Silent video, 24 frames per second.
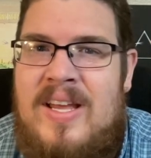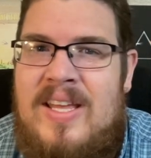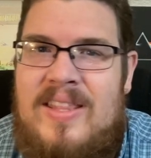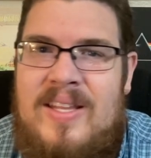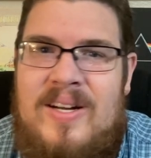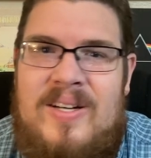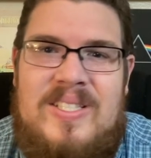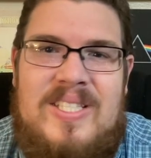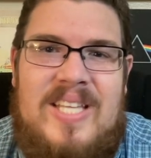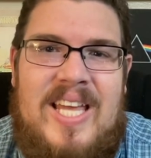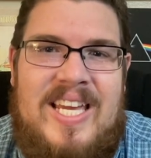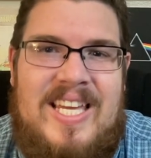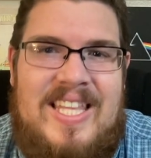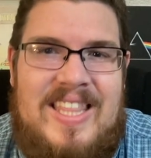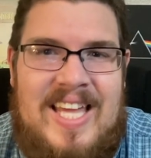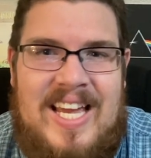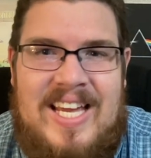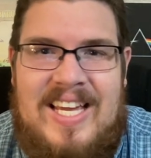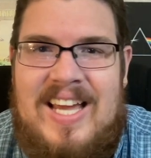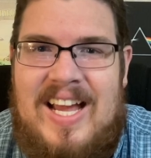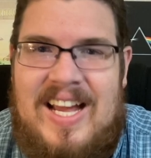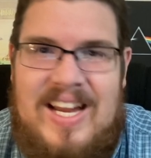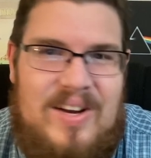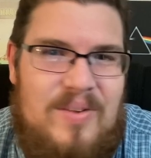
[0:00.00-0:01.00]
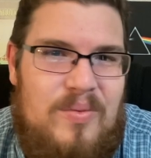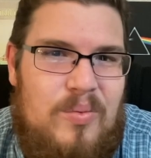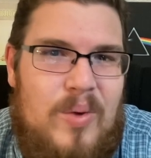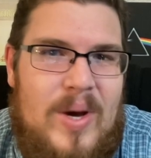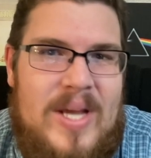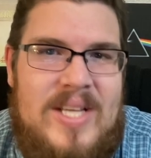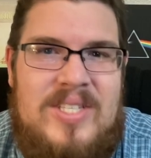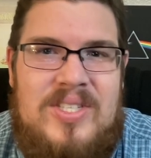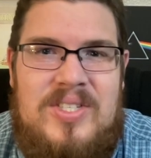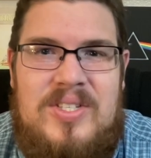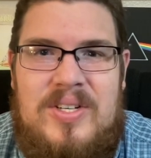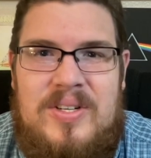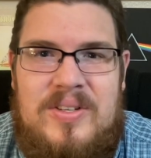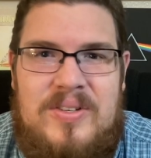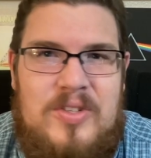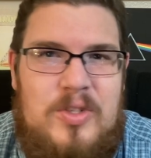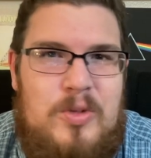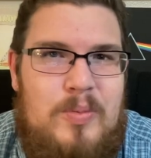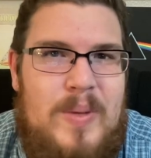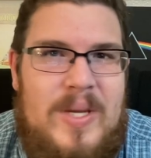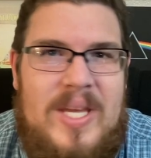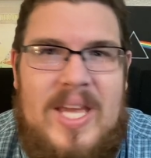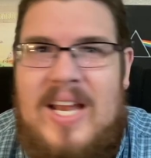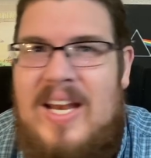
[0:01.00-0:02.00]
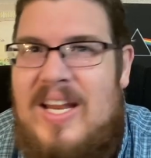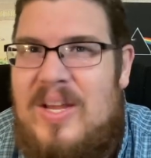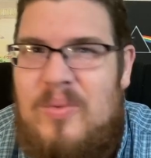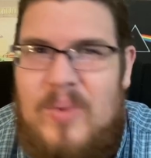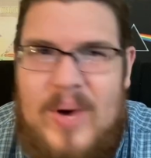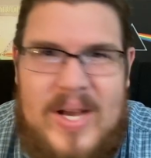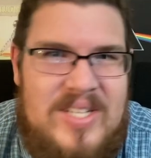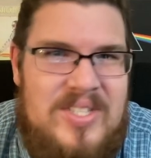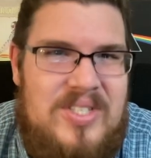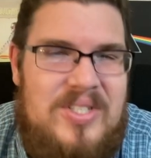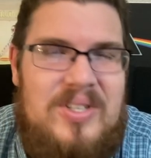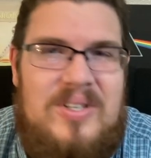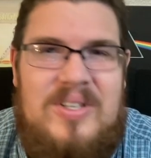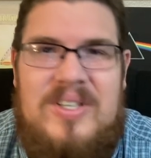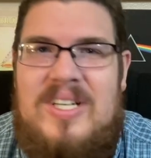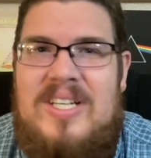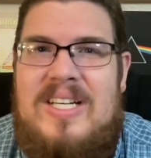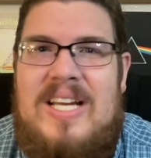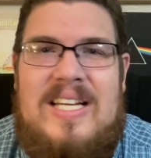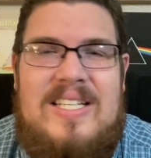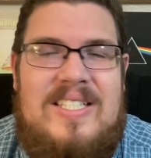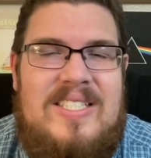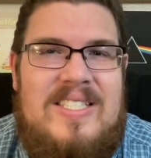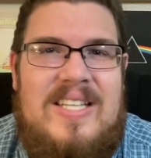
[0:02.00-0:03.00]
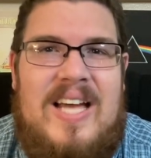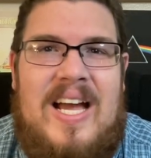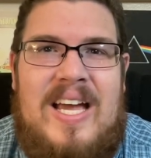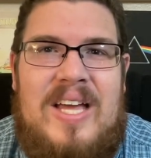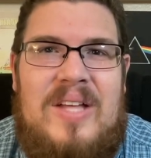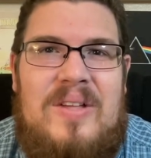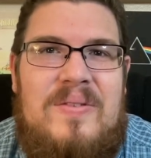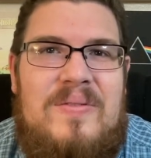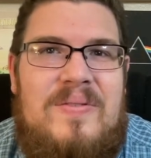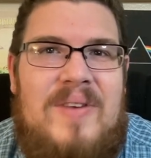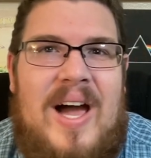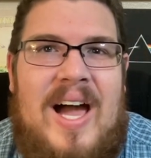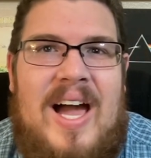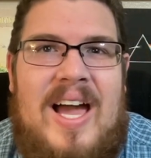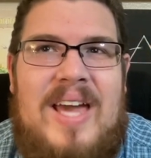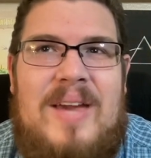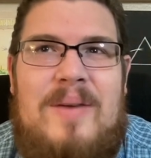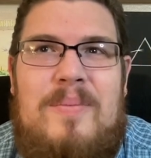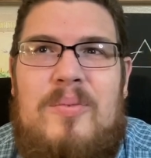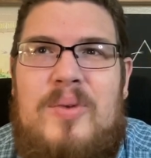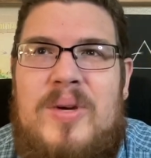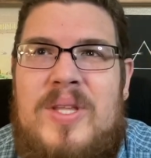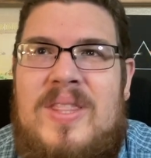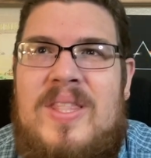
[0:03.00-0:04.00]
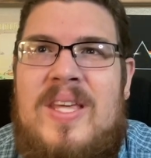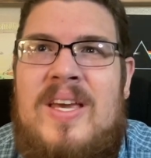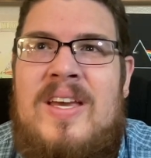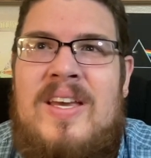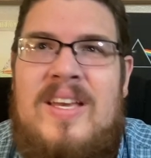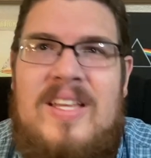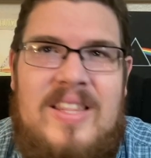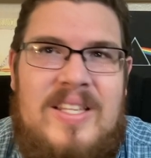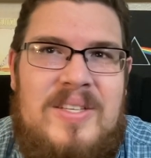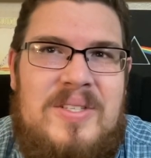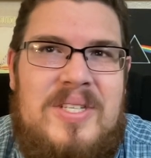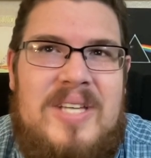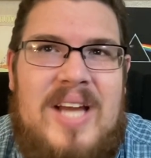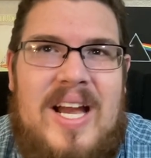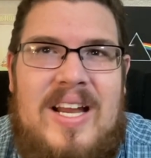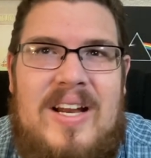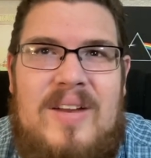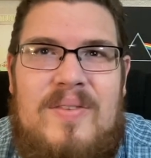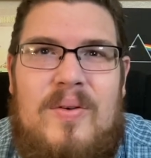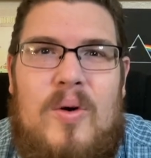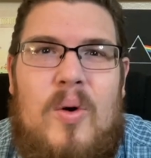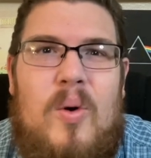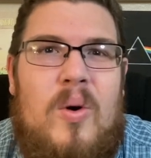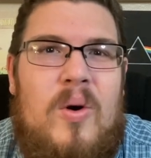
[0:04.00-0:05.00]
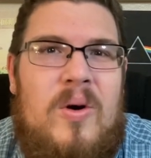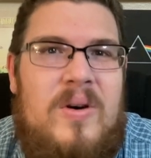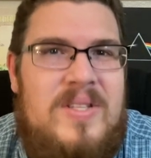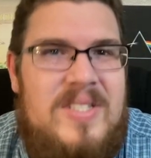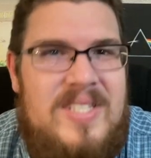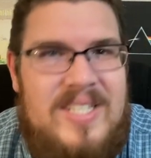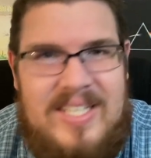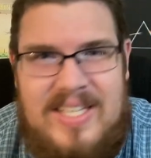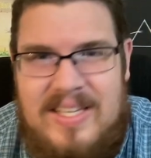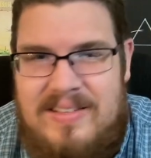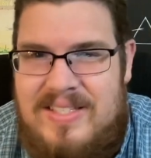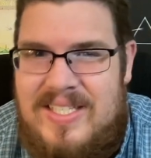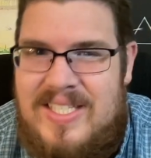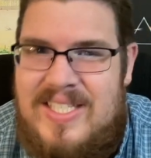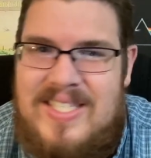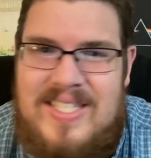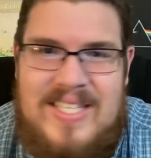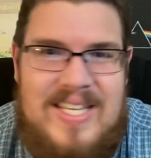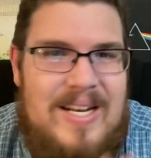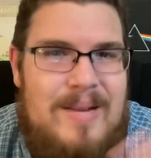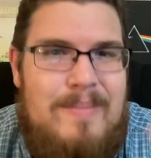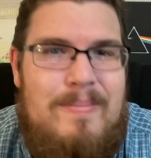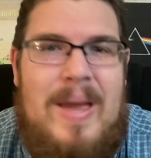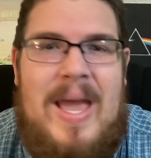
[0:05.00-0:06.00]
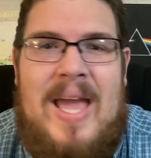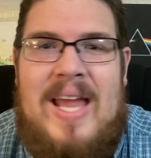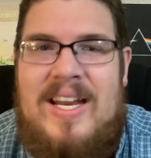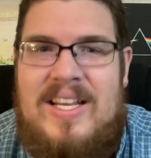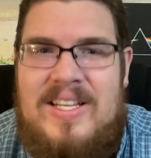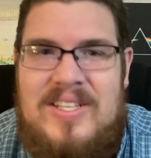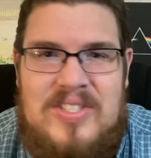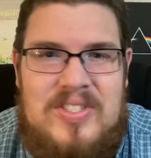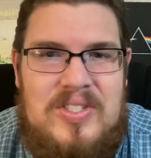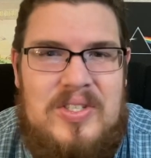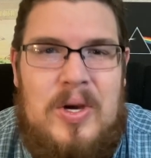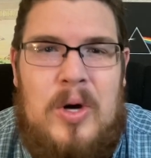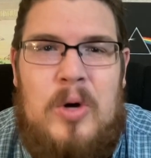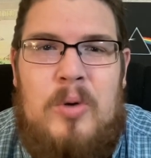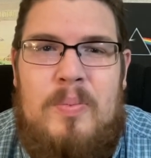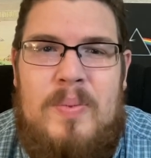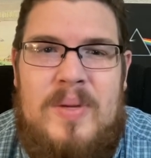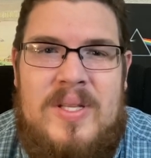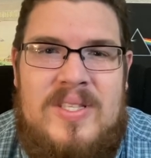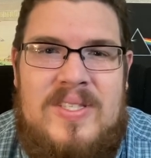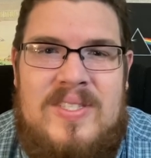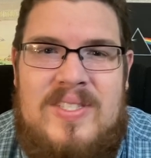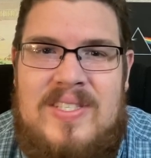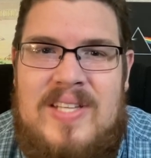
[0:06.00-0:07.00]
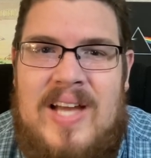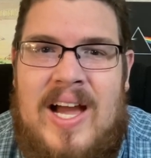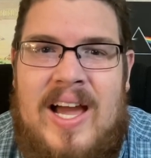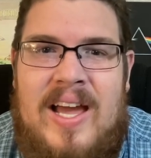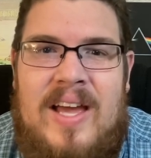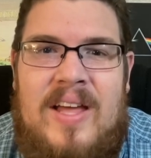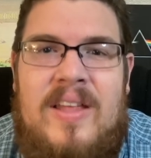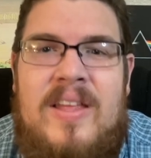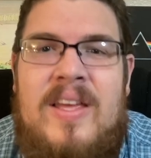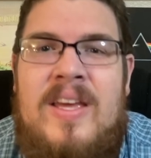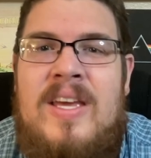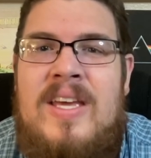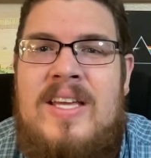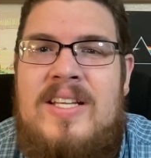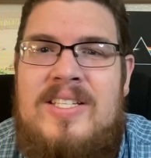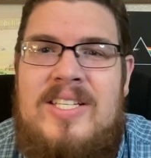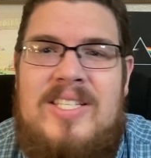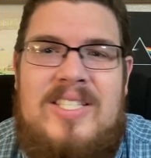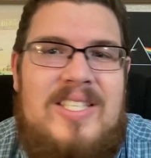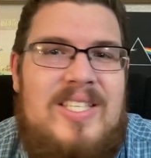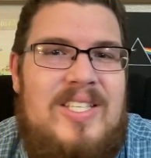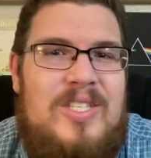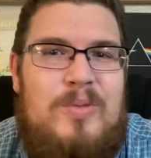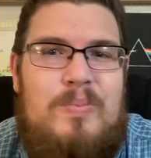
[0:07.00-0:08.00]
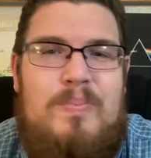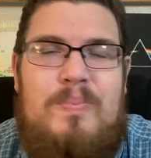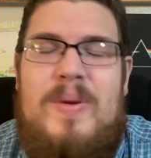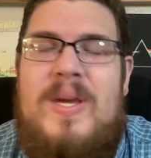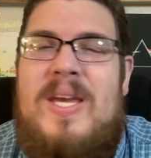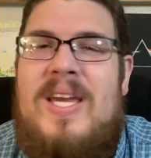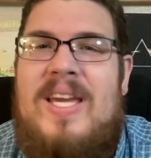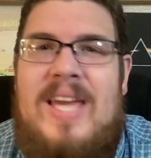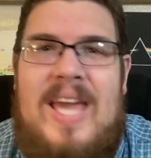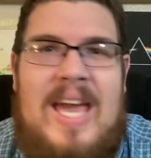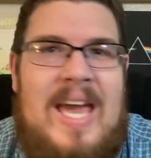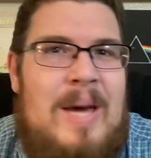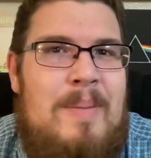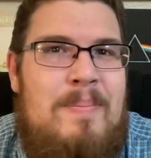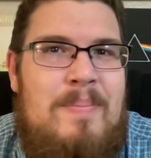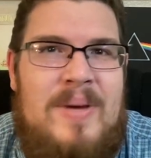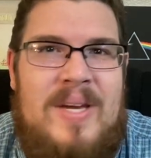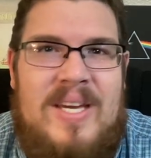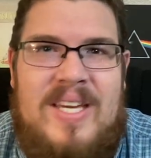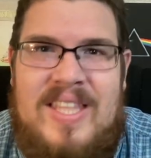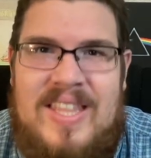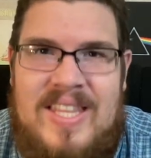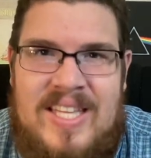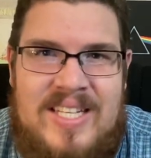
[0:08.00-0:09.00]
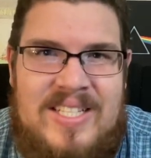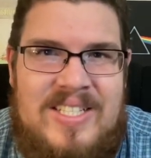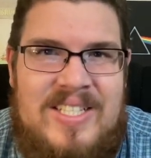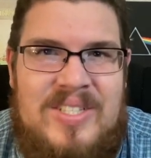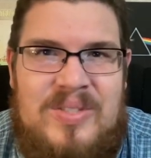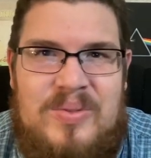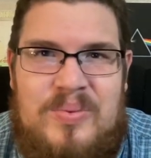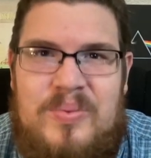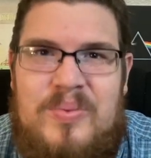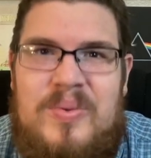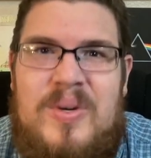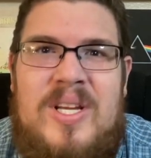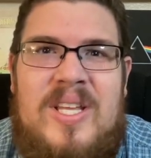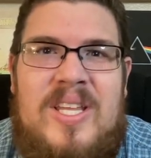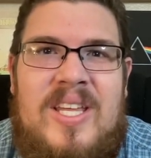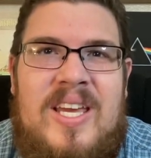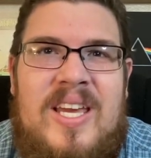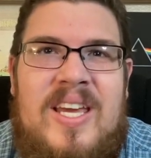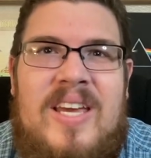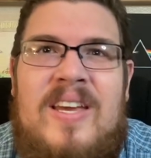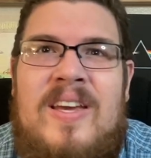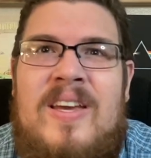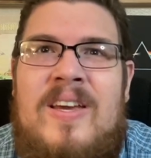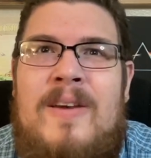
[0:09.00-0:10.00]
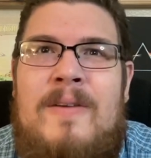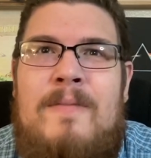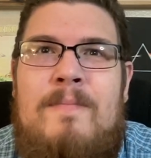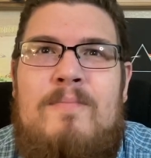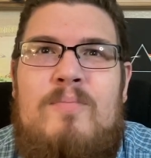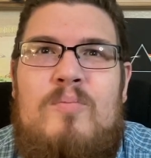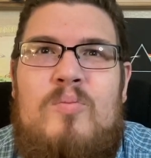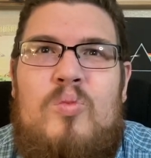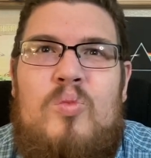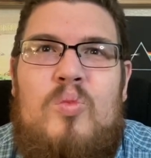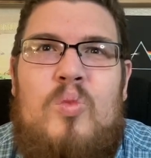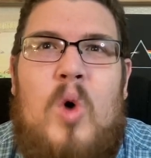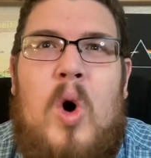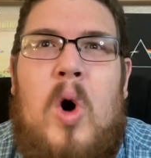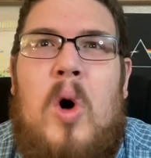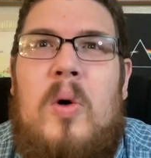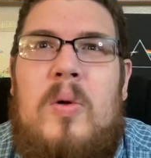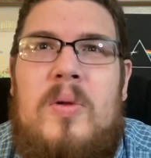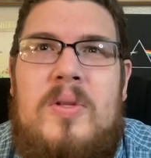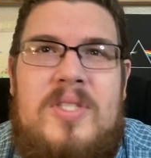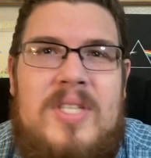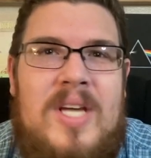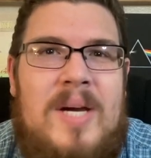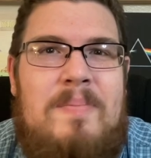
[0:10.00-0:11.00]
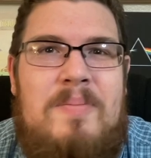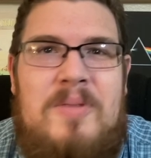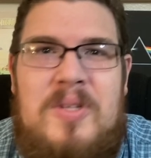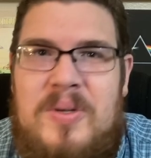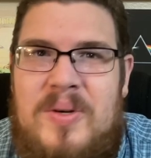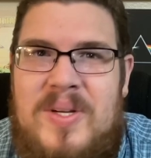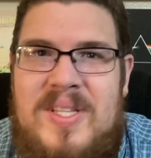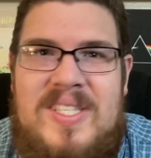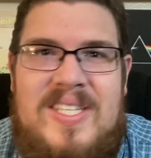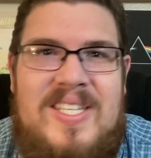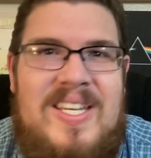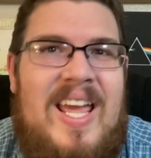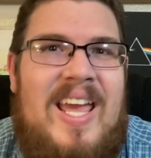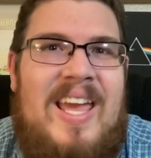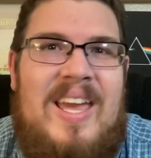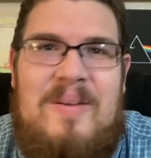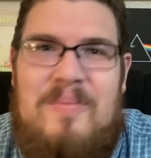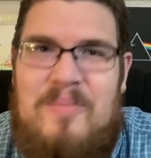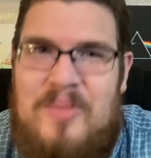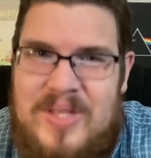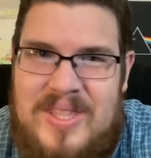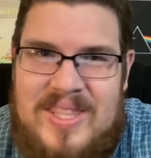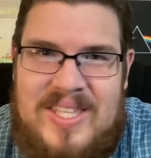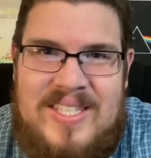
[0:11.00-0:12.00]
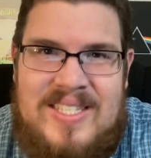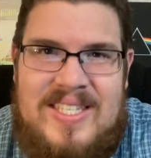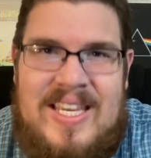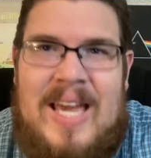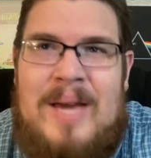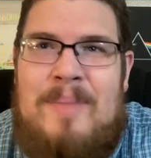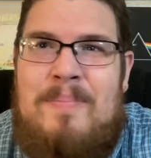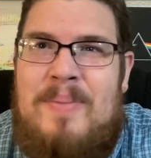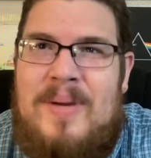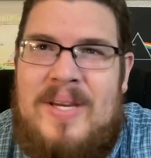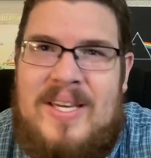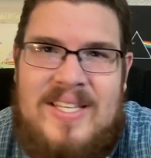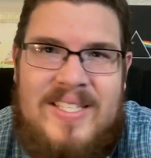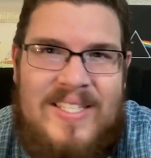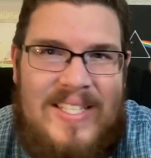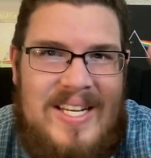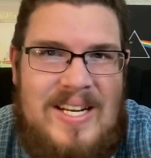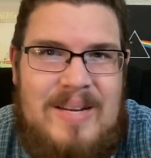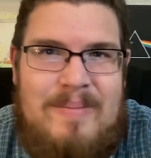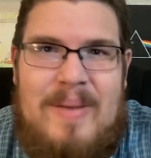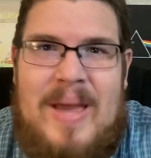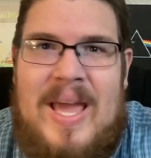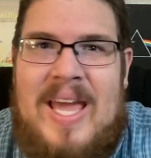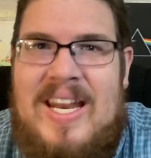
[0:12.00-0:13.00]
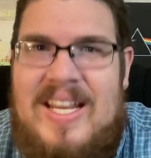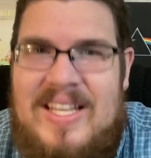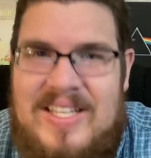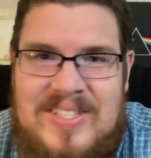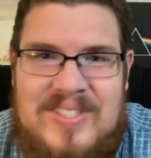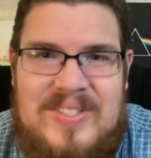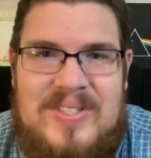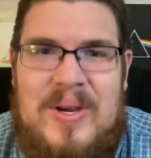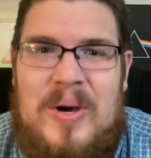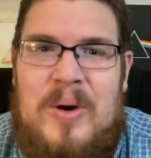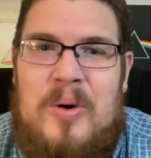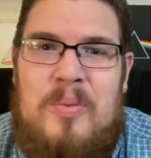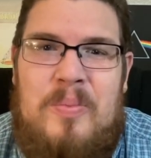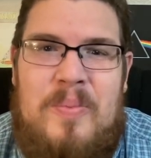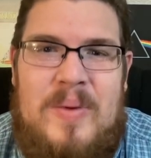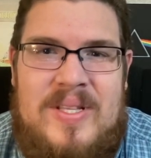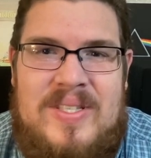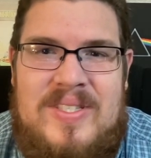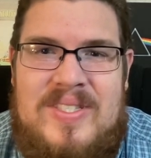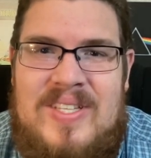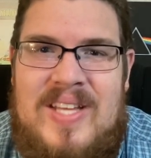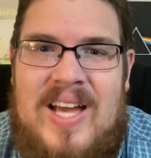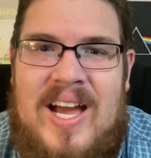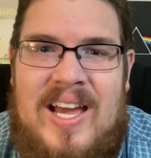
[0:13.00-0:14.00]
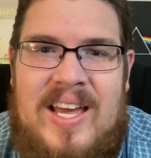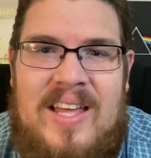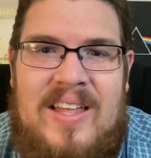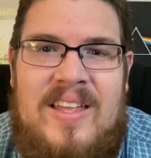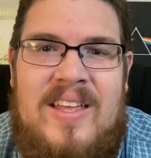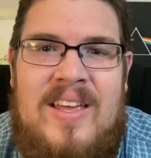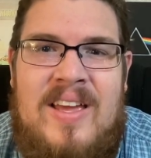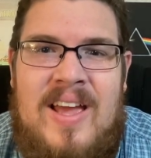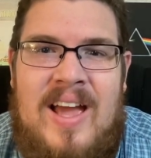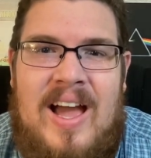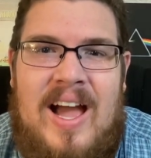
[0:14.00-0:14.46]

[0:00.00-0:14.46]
There's like that kind of Western, spaghetti Western style vibe with these kind of horns. It gives a cinematic scope and style. It's just this big epic that just really holds up to its name with this epic cinematic scope and style.